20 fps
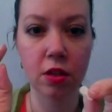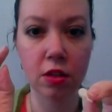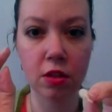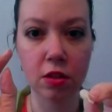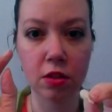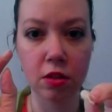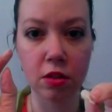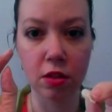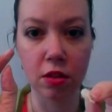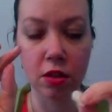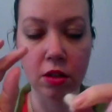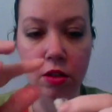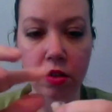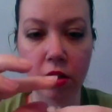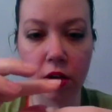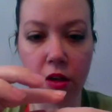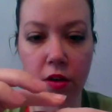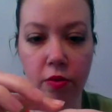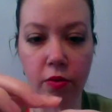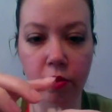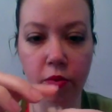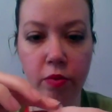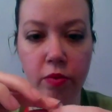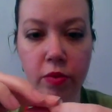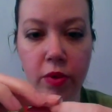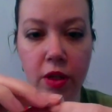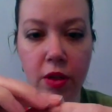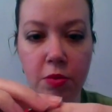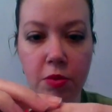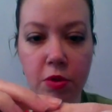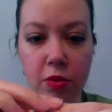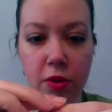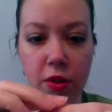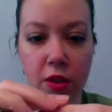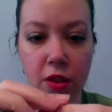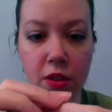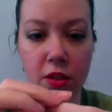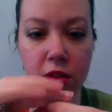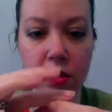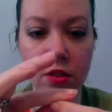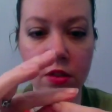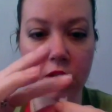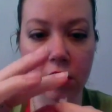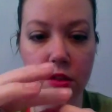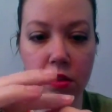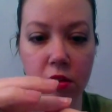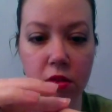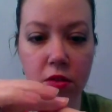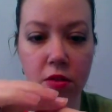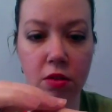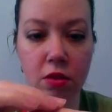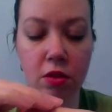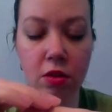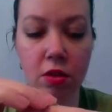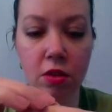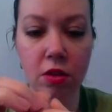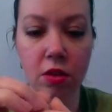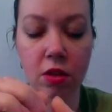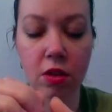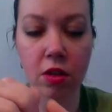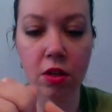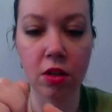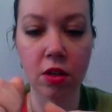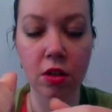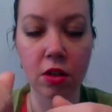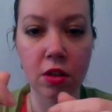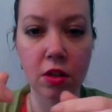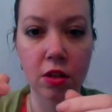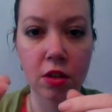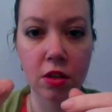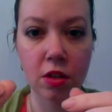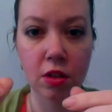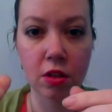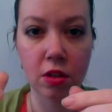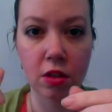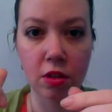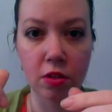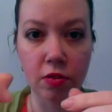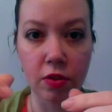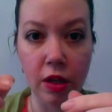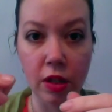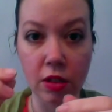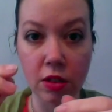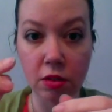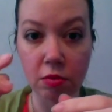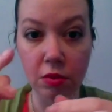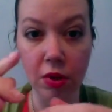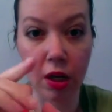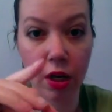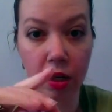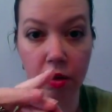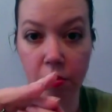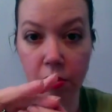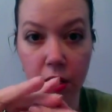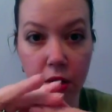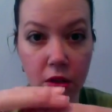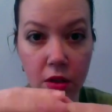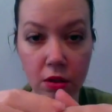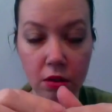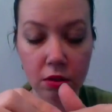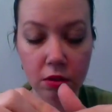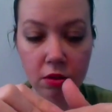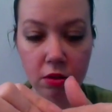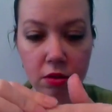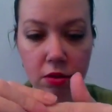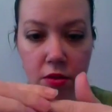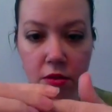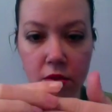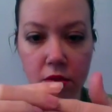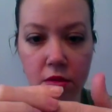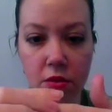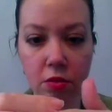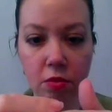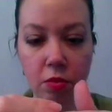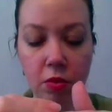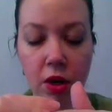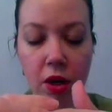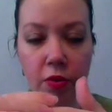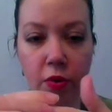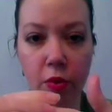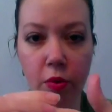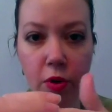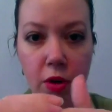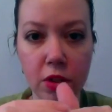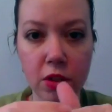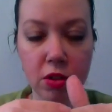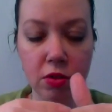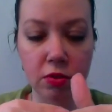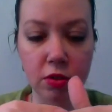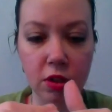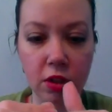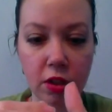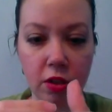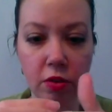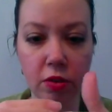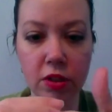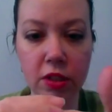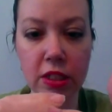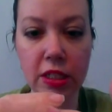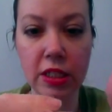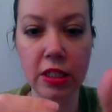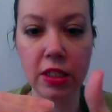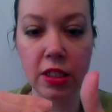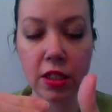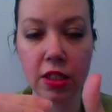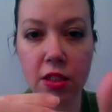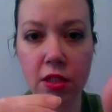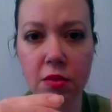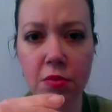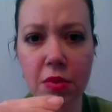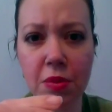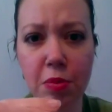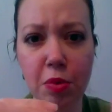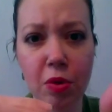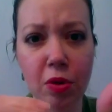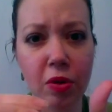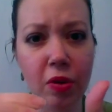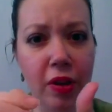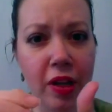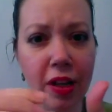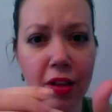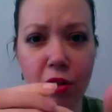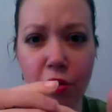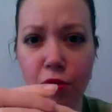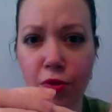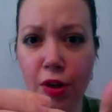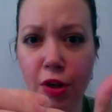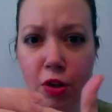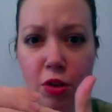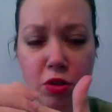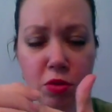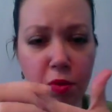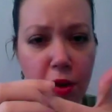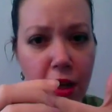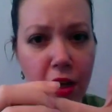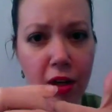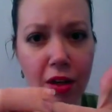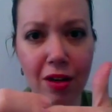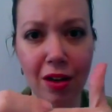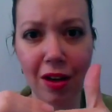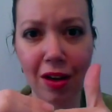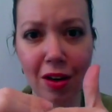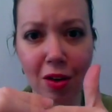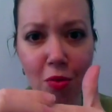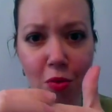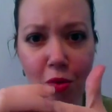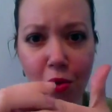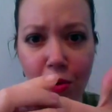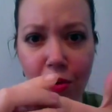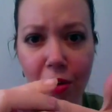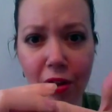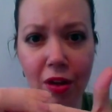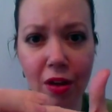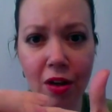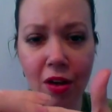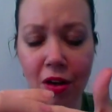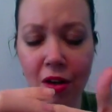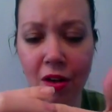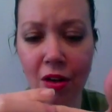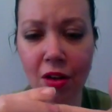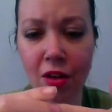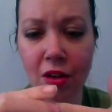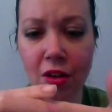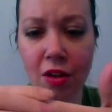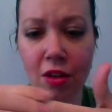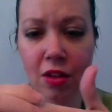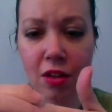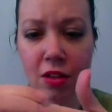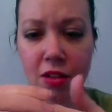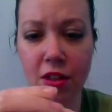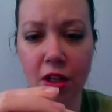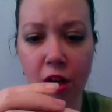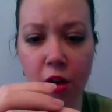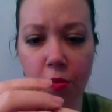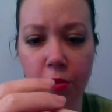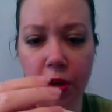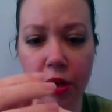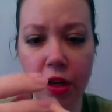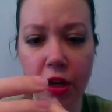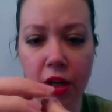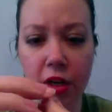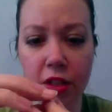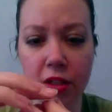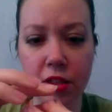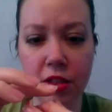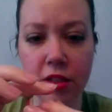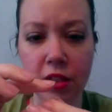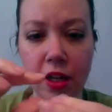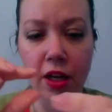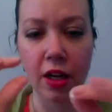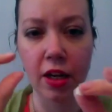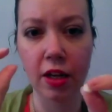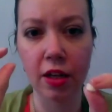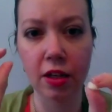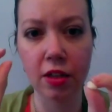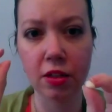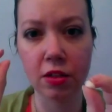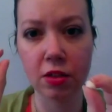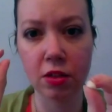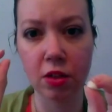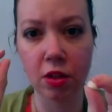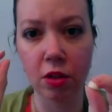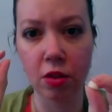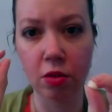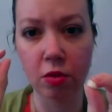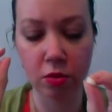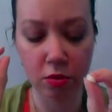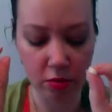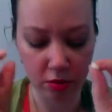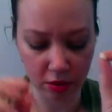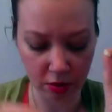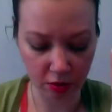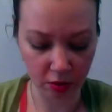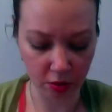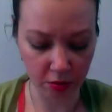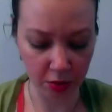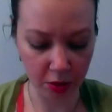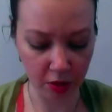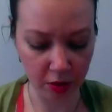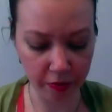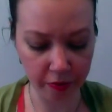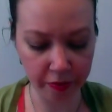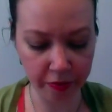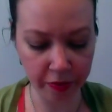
So then you kind of keep doing this until you've got some kind of ball. Whatever works for you, it's easiest. Some people get their fingers wet and kind of roll it to help it kind of stay. So, little ball.